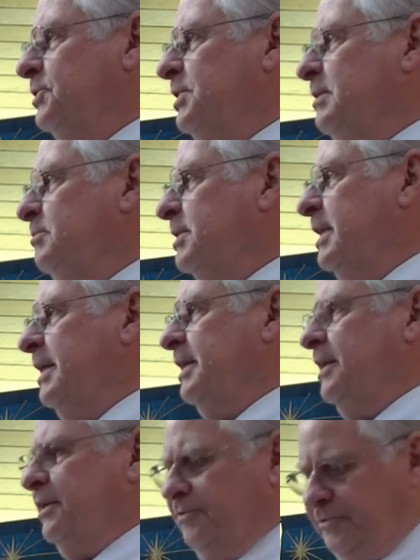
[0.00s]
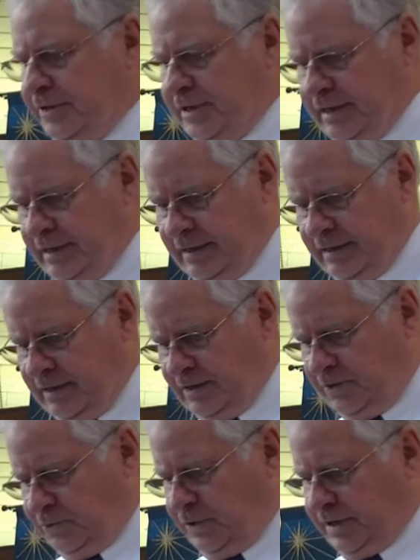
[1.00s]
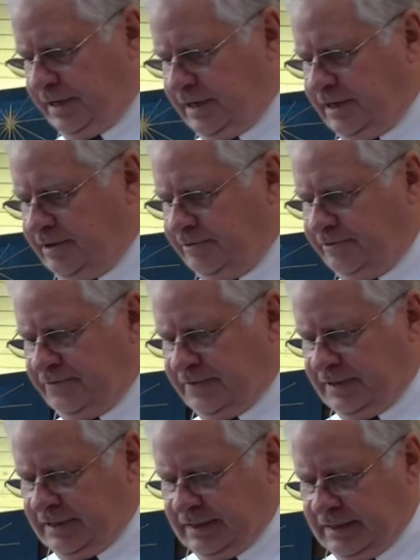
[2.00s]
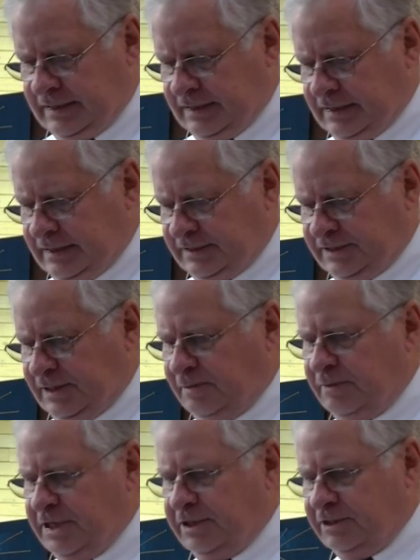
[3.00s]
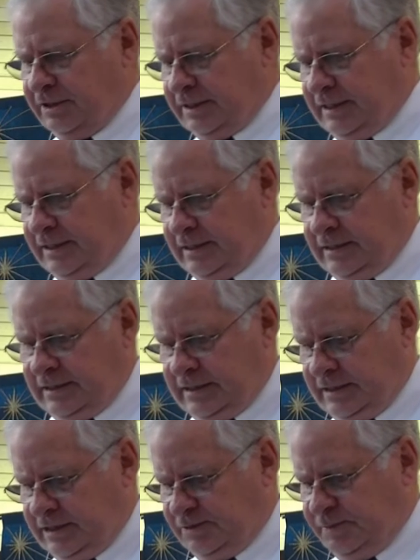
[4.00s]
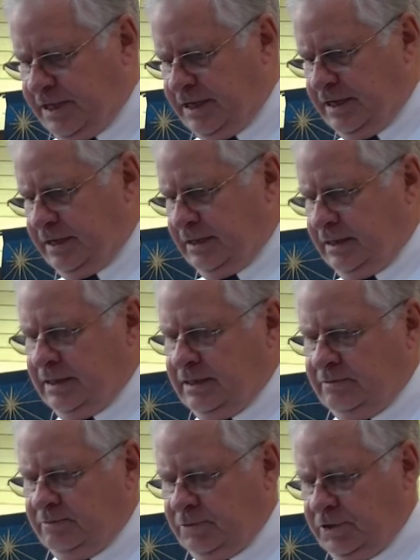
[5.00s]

Seems like every one of some ilk is being uh,